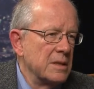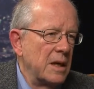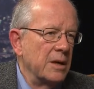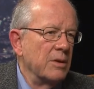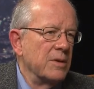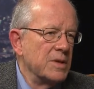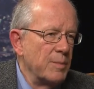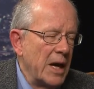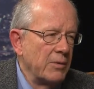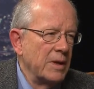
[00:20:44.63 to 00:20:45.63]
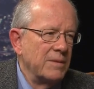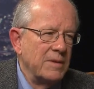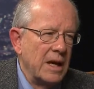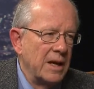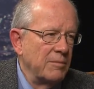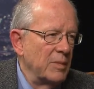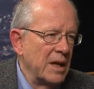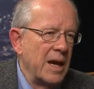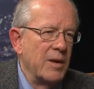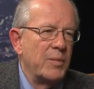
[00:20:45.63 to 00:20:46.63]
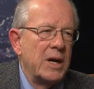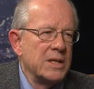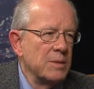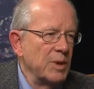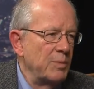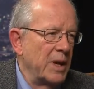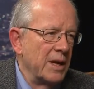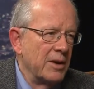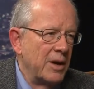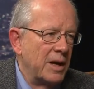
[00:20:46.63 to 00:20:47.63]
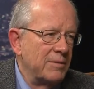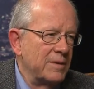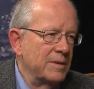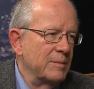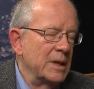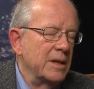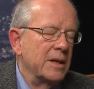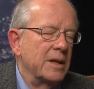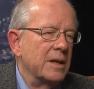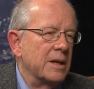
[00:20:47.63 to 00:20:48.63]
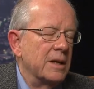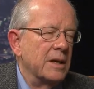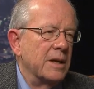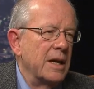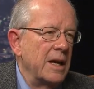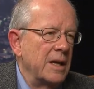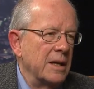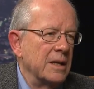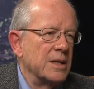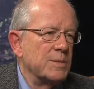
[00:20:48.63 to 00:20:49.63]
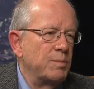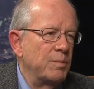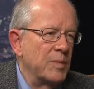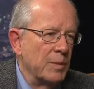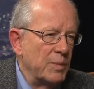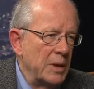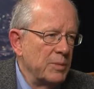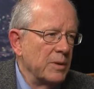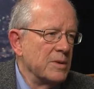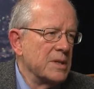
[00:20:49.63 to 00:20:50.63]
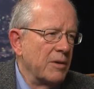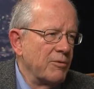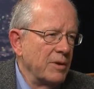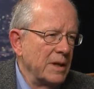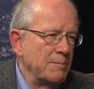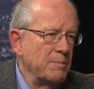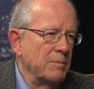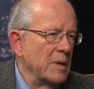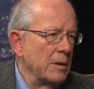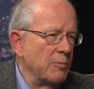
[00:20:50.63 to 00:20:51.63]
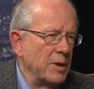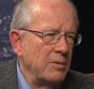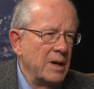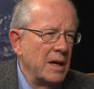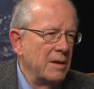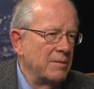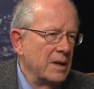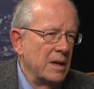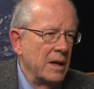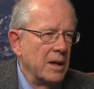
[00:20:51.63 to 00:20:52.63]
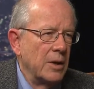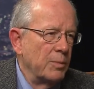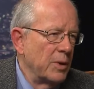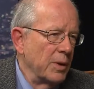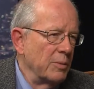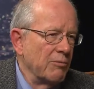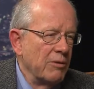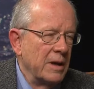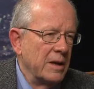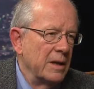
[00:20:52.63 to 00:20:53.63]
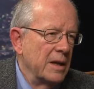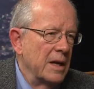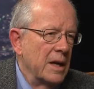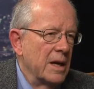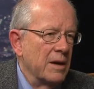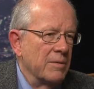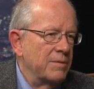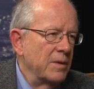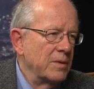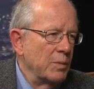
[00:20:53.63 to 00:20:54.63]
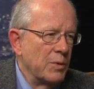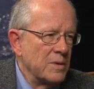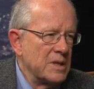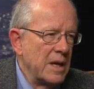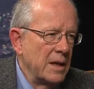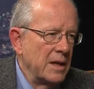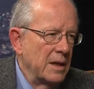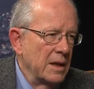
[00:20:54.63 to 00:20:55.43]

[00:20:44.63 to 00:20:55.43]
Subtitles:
under this mountain of debt. It can't possibly pay it off, and the people are suffering. And when you have an unemployment rate of 50%